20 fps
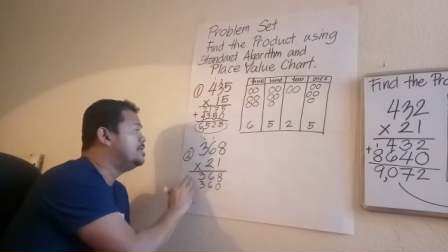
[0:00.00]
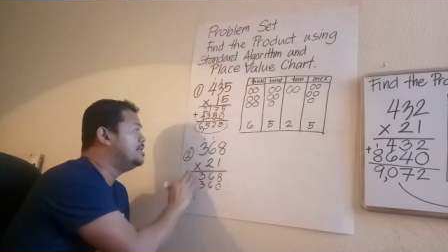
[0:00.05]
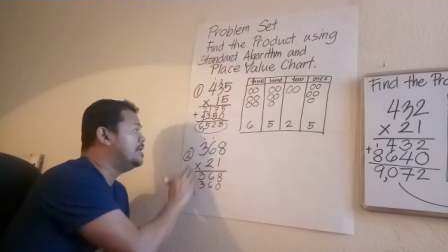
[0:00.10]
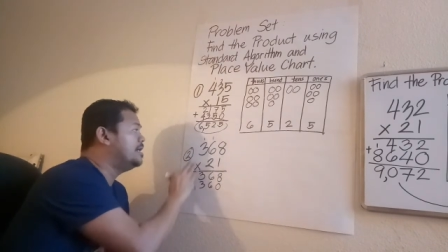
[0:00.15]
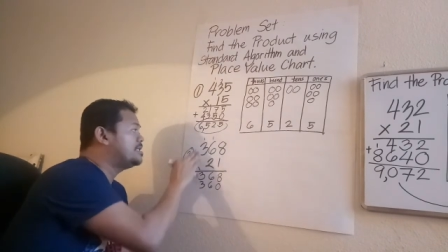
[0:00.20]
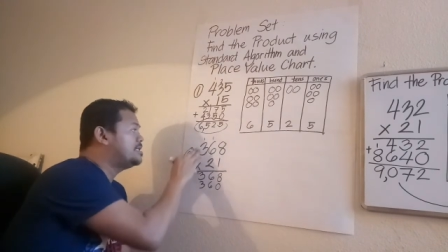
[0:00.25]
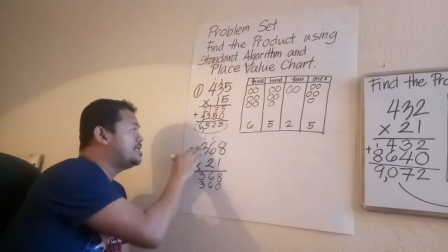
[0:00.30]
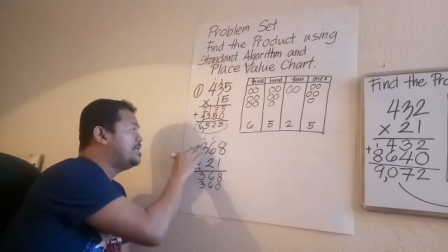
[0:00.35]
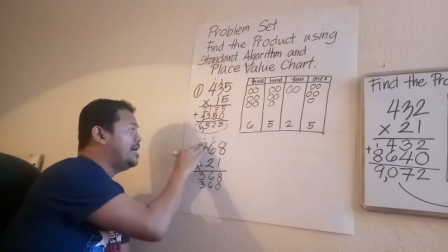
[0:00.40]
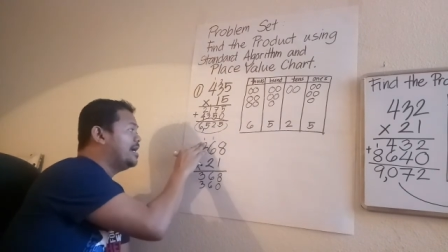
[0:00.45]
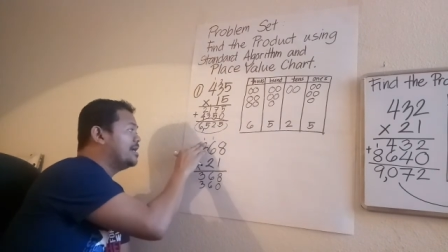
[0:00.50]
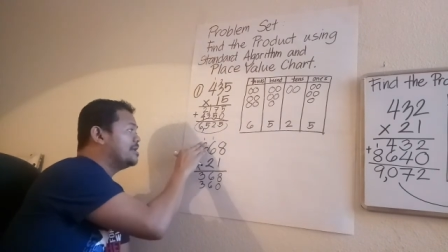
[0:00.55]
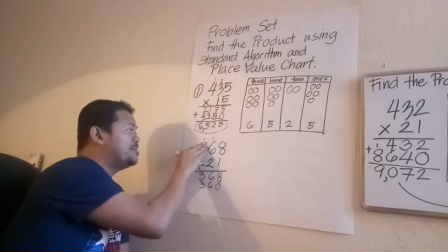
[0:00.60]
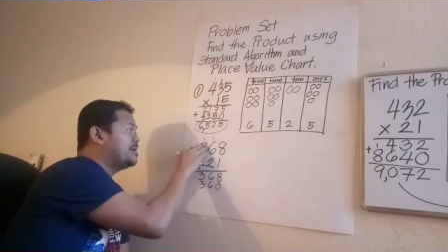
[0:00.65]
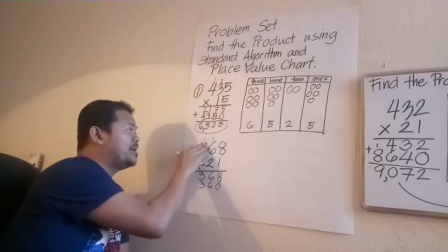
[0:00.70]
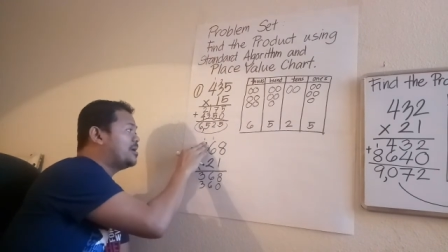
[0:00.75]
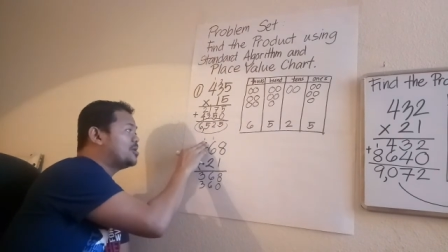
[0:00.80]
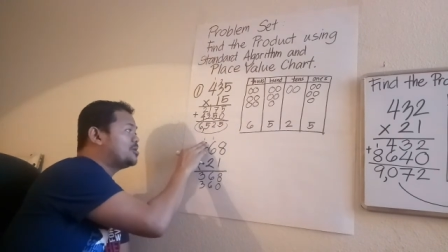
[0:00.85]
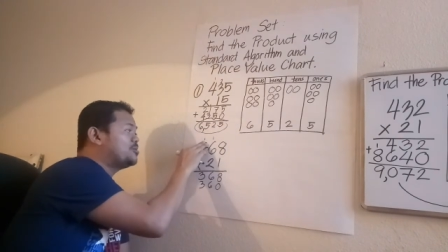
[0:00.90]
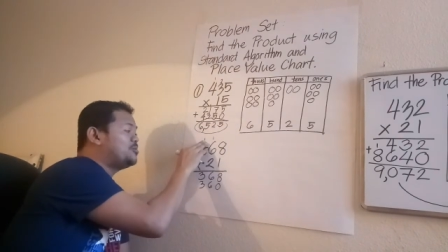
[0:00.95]
Not yet,
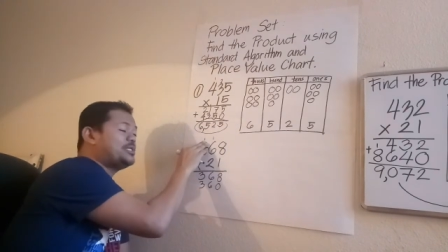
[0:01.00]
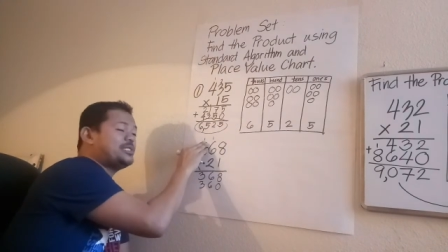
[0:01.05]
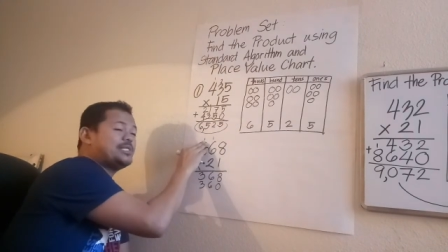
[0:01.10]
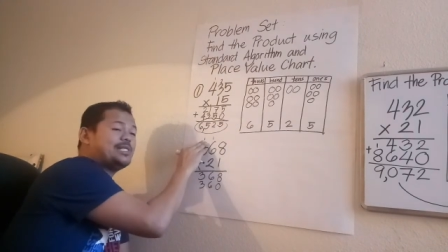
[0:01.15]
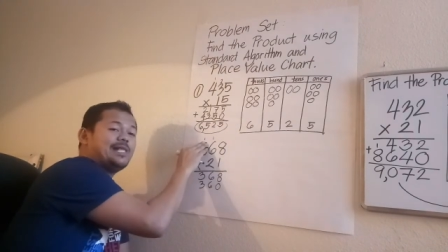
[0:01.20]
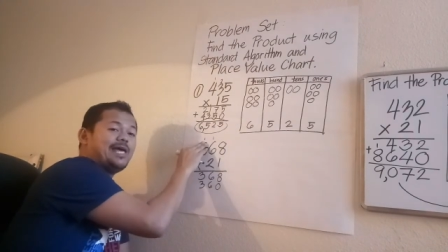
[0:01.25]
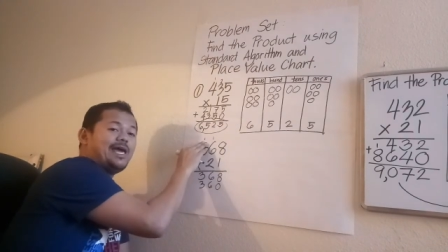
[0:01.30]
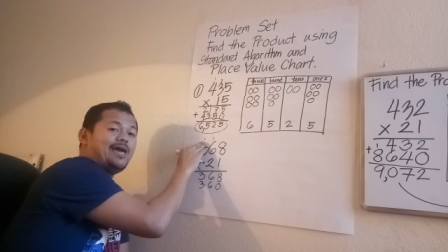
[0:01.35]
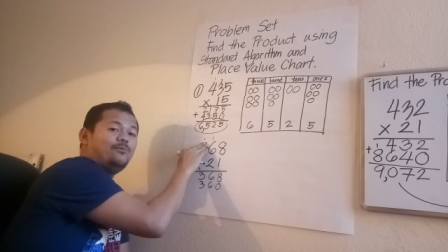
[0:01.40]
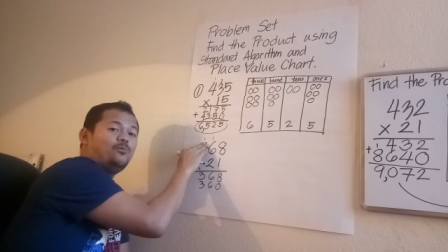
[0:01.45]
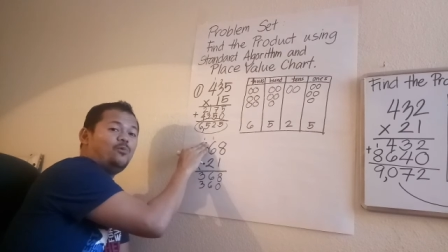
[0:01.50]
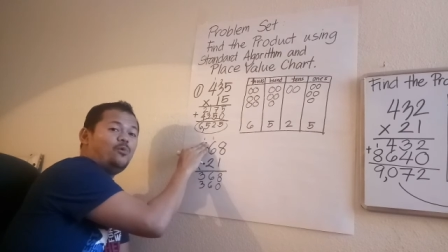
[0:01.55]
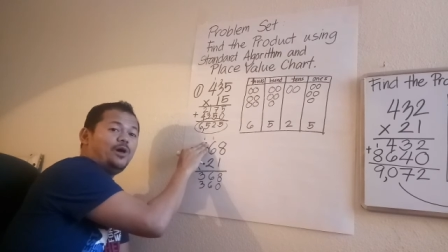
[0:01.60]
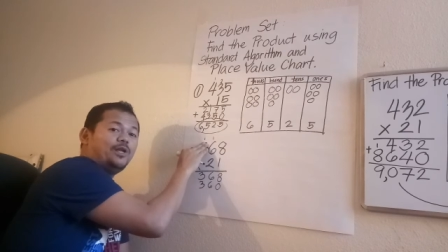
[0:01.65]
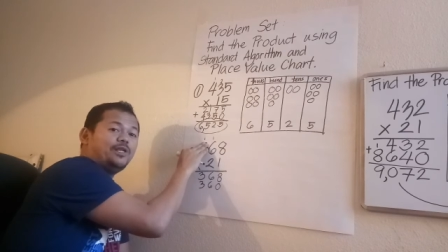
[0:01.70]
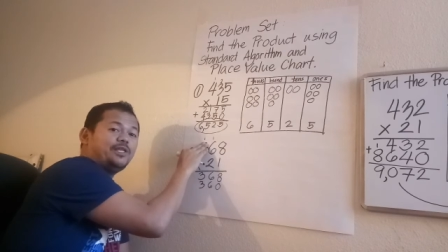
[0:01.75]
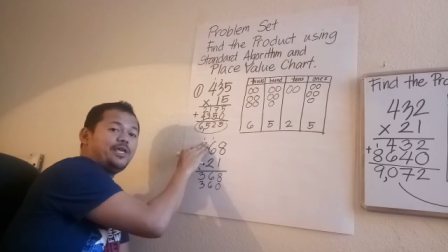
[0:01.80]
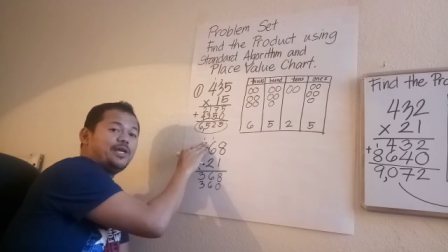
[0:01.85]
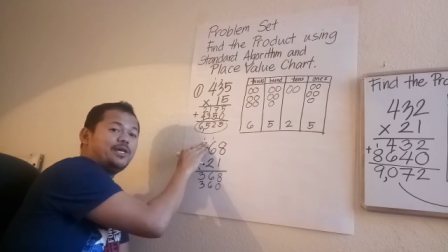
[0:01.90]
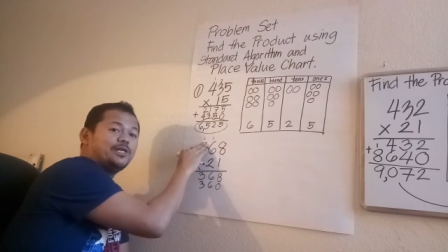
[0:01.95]
because we still have
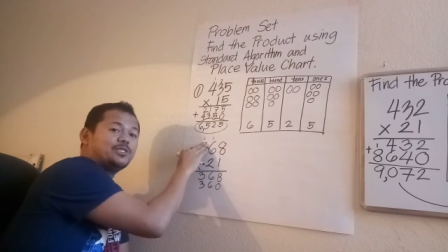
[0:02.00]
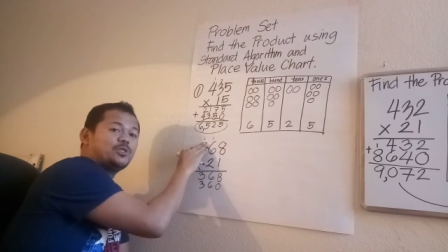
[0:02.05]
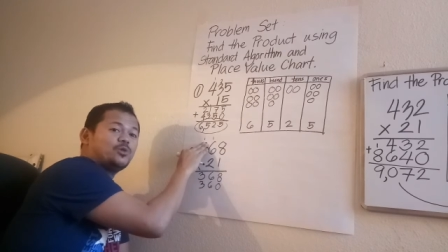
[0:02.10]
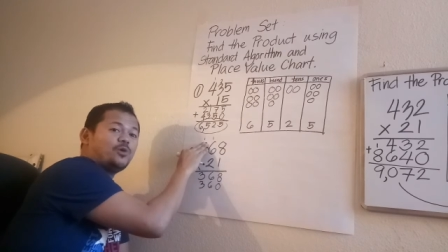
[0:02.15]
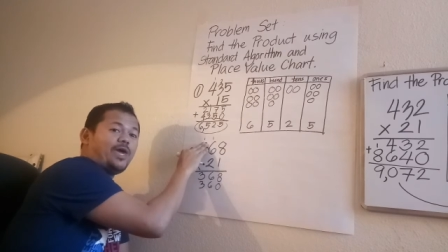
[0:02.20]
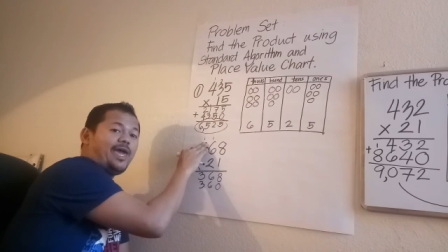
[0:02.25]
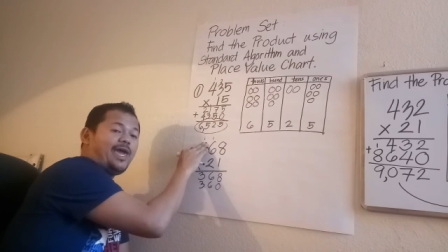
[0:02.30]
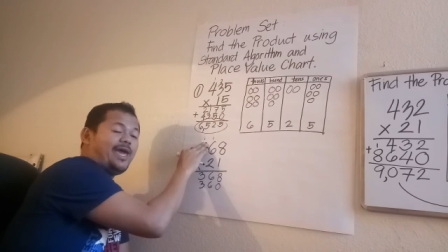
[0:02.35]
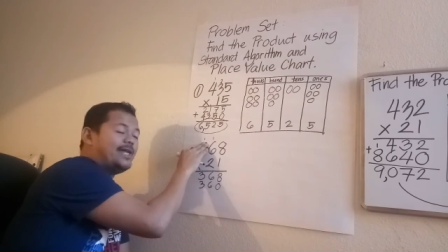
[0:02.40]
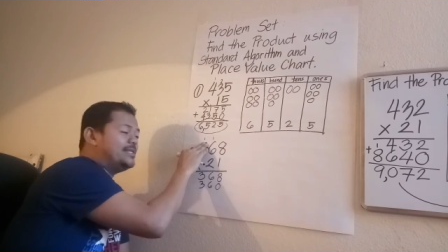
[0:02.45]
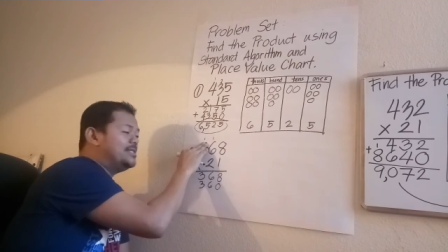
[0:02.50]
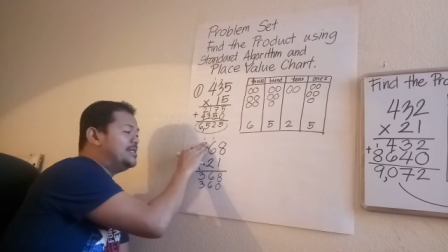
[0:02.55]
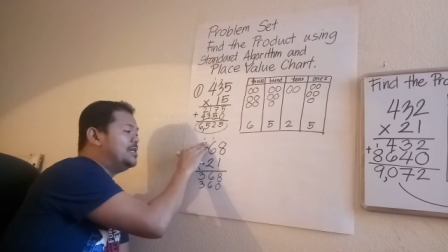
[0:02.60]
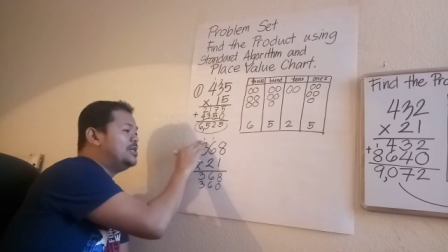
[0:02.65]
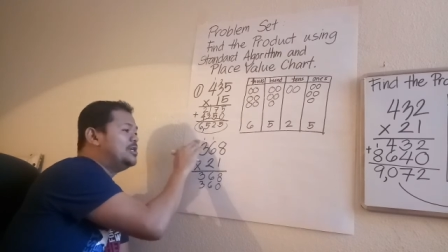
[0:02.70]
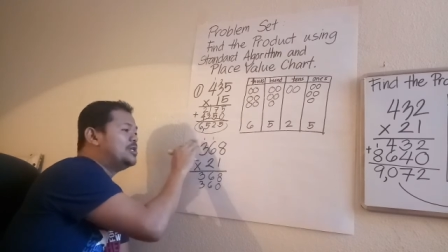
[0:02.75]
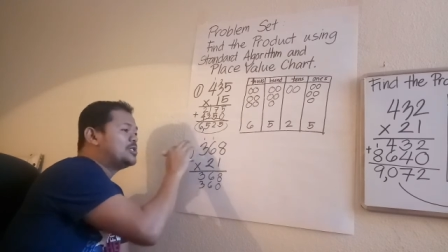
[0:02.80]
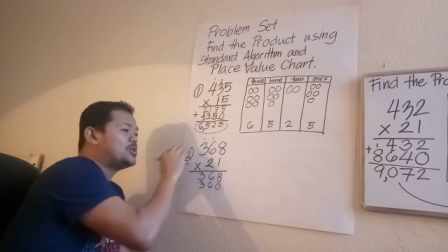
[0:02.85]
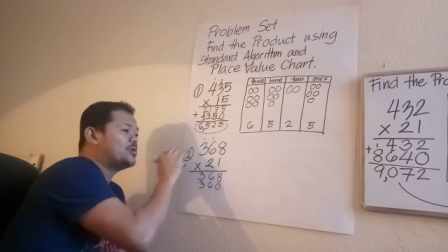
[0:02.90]
1 here to add.